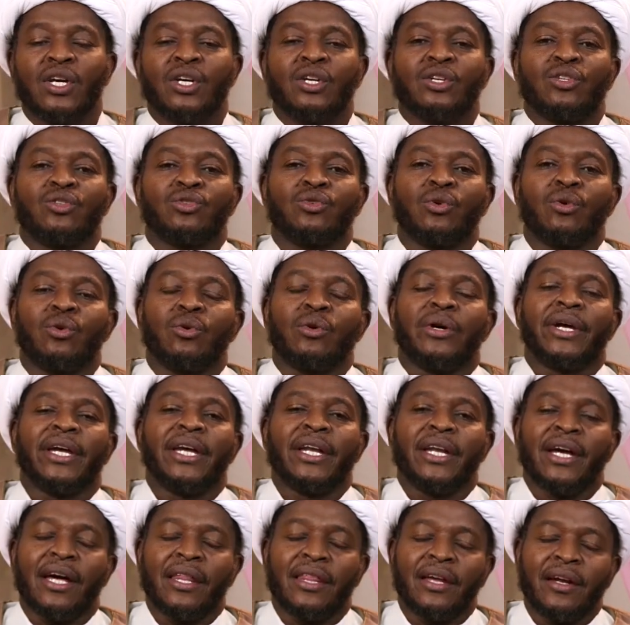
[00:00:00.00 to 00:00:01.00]
So
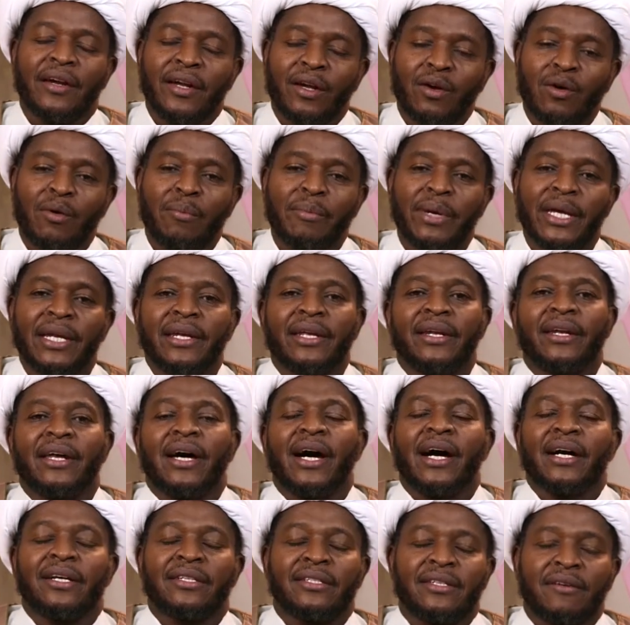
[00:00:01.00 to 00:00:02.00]
another recommended
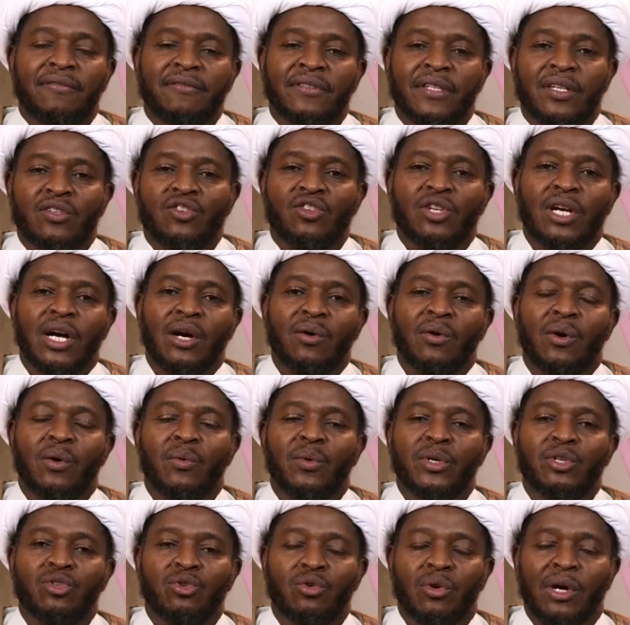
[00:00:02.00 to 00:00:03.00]
act after shower
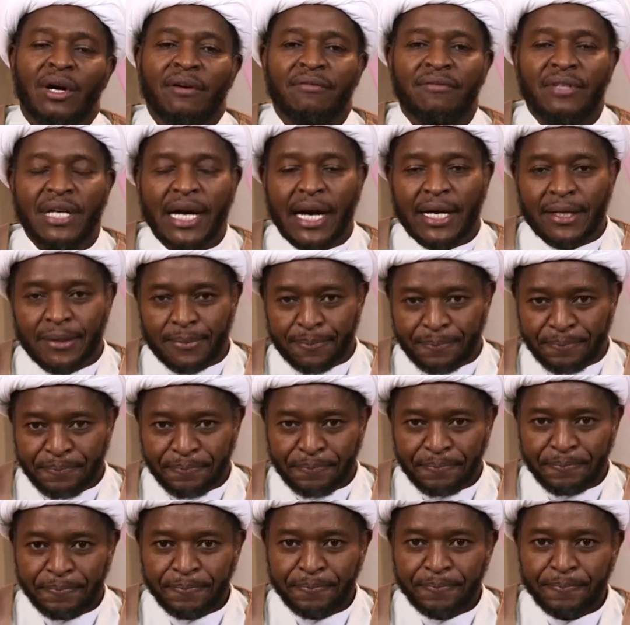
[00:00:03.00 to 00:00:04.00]
which you have done.
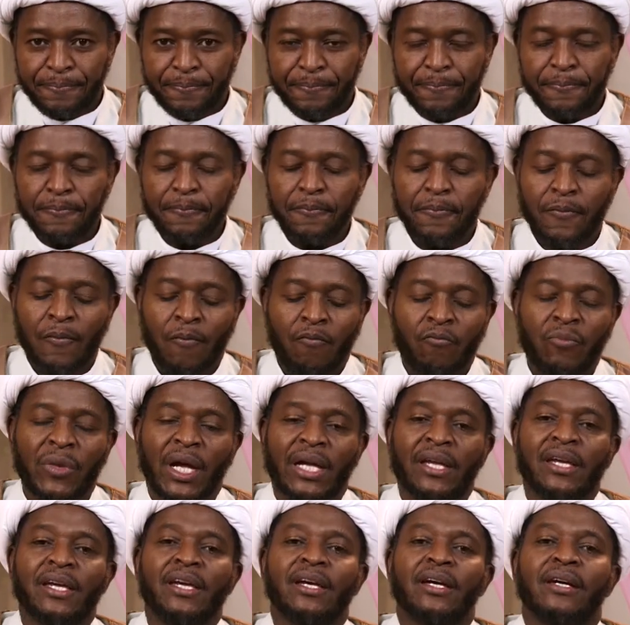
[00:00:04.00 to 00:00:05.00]

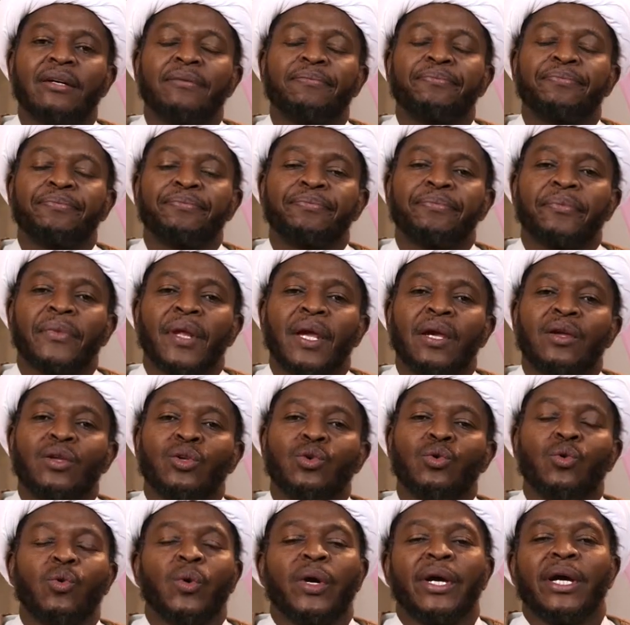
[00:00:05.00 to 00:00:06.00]
Here
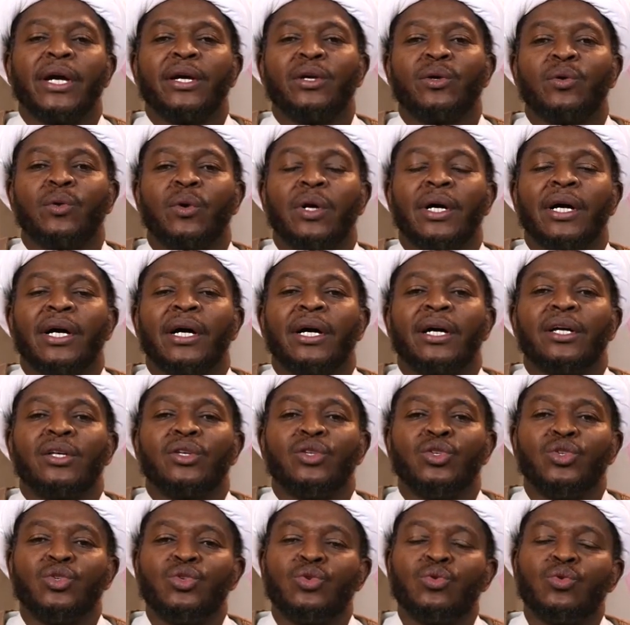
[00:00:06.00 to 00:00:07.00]
you wear your
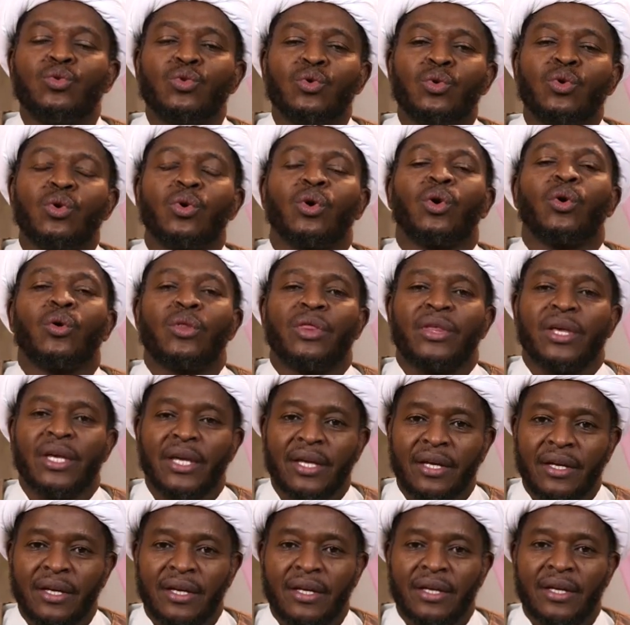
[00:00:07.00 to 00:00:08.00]
new clothing.
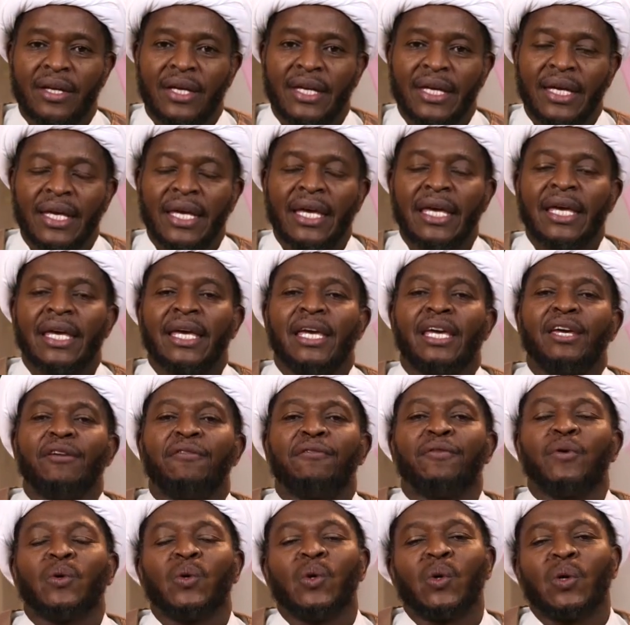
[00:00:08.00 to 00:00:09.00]
If
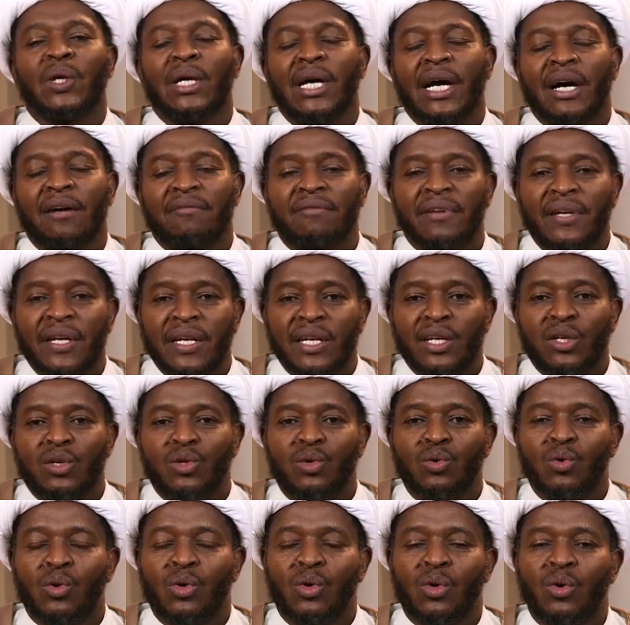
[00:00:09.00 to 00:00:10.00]
you don't have any
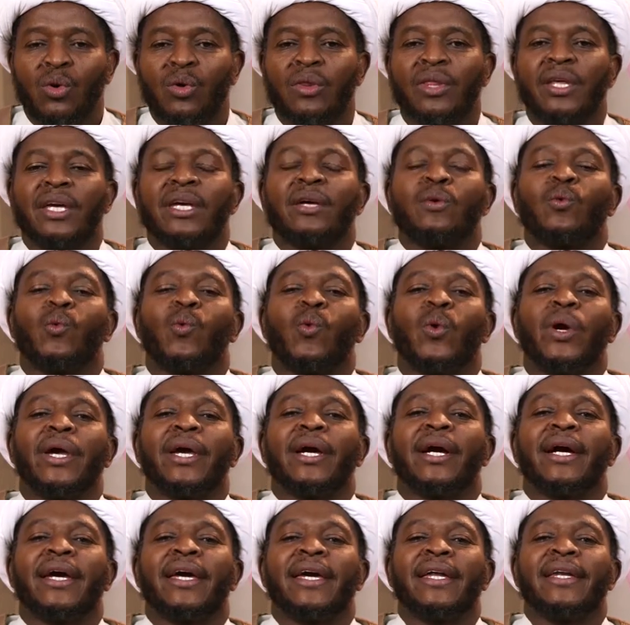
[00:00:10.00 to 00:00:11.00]
new clothing,
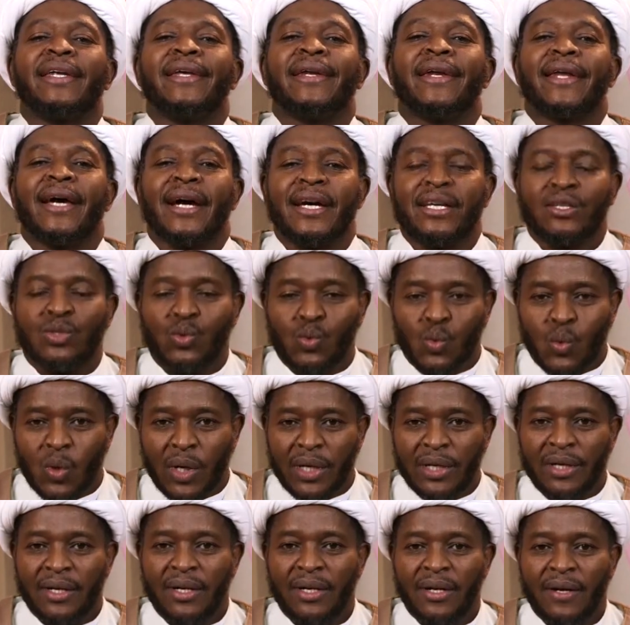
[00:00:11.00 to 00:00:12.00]
wear any nice one.
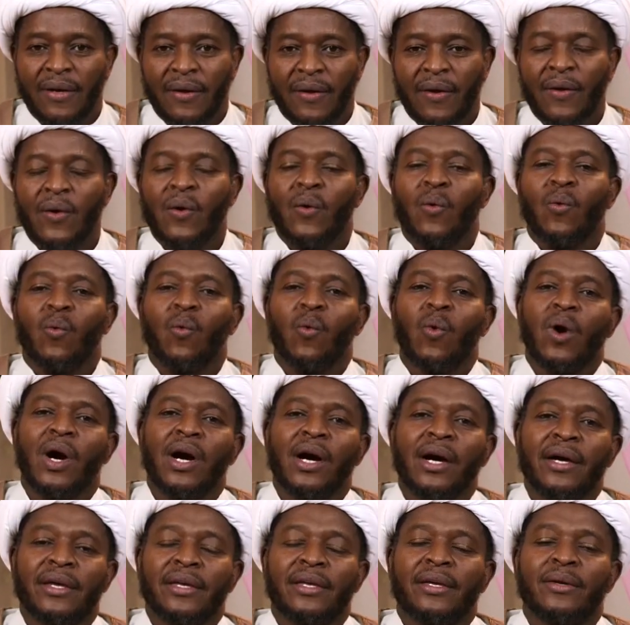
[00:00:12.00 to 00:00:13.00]

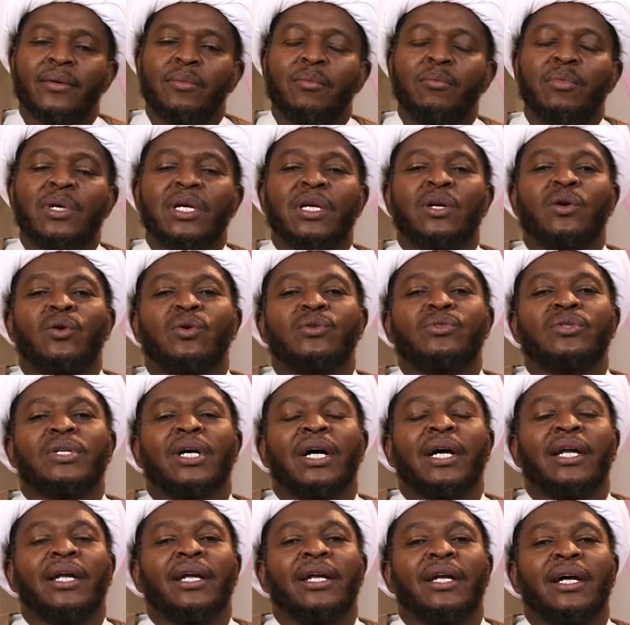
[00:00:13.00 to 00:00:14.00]
Why? Because
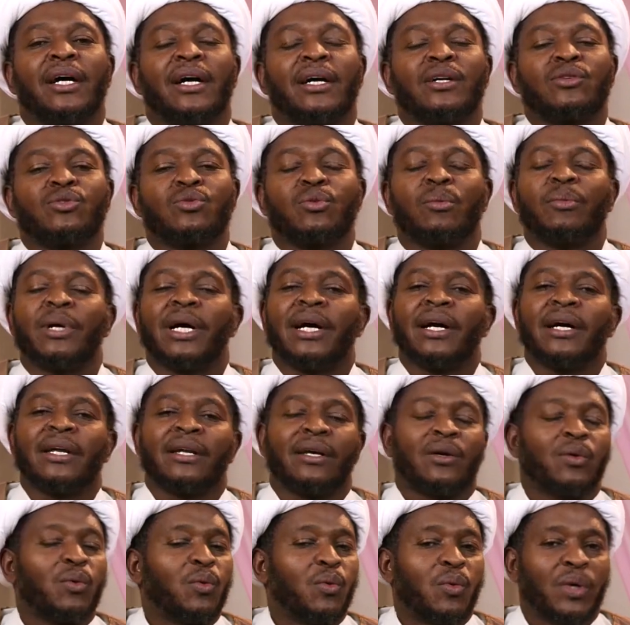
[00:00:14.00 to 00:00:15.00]
Allah
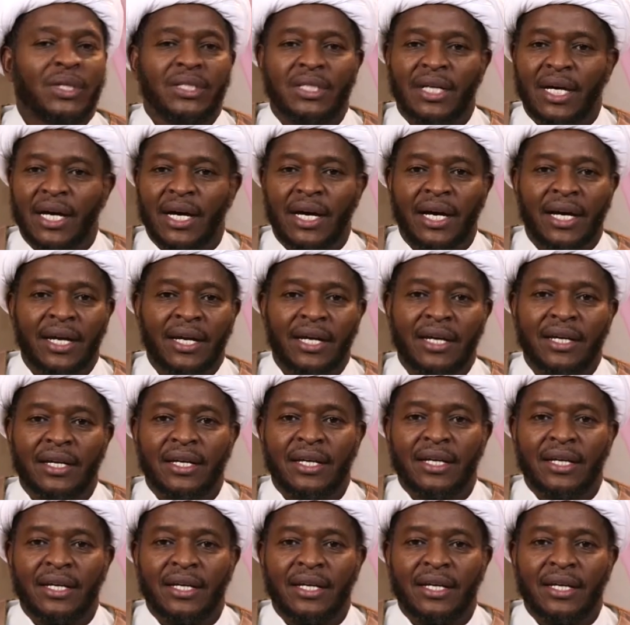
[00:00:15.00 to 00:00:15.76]
subhanahu wa ta'ala